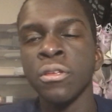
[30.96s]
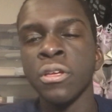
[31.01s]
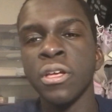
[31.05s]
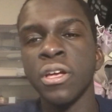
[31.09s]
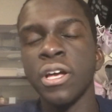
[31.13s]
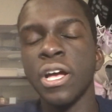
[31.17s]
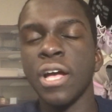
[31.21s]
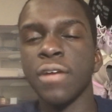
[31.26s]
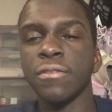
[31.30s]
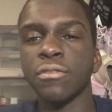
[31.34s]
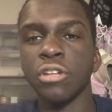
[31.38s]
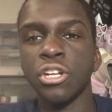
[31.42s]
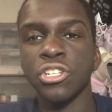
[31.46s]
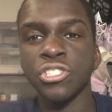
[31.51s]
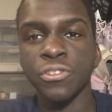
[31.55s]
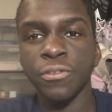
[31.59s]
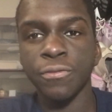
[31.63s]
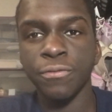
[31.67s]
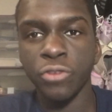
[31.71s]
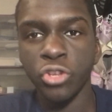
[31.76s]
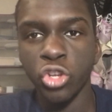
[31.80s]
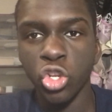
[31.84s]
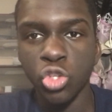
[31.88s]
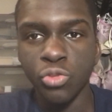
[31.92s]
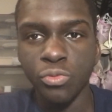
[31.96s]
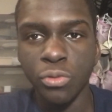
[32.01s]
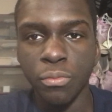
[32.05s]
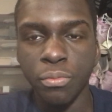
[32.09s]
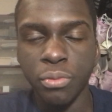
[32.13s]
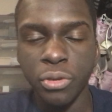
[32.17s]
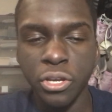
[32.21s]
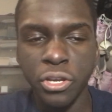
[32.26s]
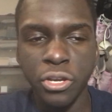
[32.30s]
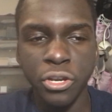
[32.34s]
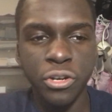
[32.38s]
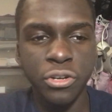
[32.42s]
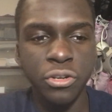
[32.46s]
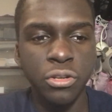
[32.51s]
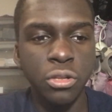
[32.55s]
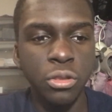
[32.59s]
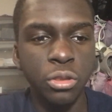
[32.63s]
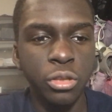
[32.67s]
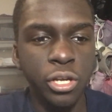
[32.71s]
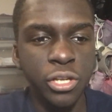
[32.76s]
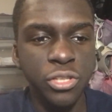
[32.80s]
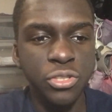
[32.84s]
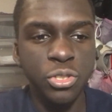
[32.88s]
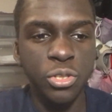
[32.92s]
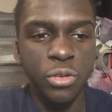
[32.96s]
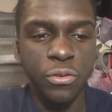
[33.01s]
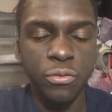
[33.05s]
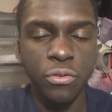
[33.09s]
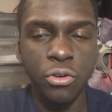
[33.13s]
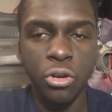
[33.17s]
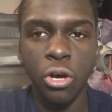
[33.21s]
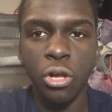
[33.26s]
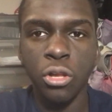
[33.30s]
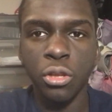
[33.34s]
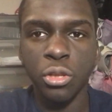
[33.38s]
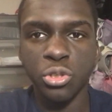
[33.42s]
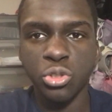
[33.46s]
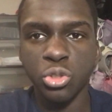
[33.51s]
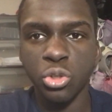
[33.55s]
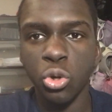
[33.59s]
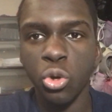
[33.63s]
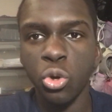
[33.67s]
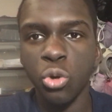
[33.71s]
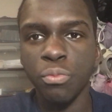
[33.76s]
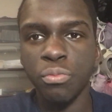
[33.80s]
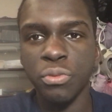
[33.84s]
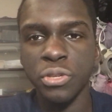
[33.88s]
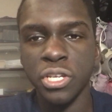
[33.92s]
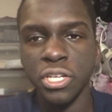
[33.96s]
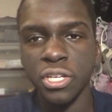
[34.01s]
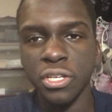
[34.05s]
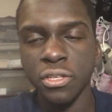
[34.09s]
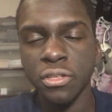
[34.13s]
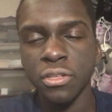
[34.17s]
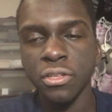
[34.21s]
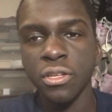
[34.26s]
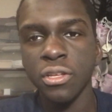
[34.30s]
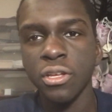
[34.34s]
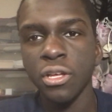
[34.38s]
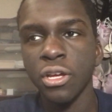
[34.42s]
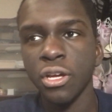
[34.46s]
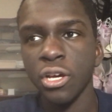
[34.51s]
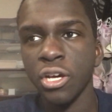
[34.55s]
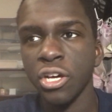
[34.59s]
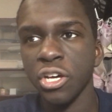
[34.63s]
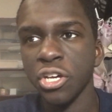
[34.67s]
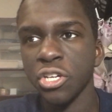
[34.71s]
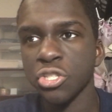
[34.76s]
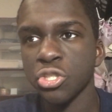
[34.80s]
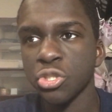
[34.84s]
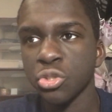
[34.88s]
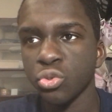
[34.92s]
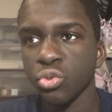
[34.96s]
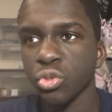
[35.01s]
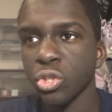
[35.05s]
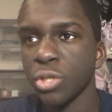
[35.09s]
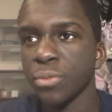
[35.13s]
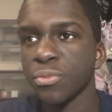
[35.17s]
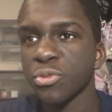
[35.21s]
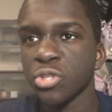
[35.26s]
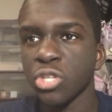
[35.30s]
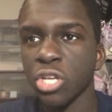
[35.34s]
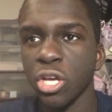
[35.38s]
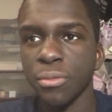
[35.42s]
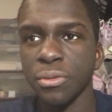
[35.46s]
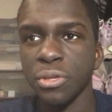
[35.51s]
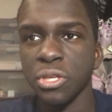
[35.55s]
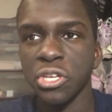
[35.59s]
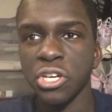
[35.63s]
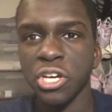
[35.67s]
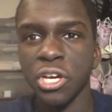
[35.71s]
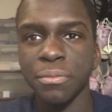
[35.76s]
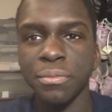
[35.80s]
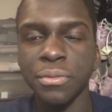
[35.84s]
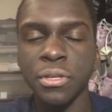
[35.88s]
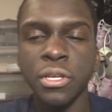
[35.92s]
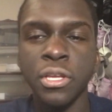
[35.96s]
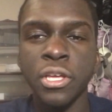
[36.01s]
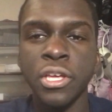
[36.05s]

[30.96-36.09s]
I have lots of videos prepared, lots of college opening uh, streams coming up.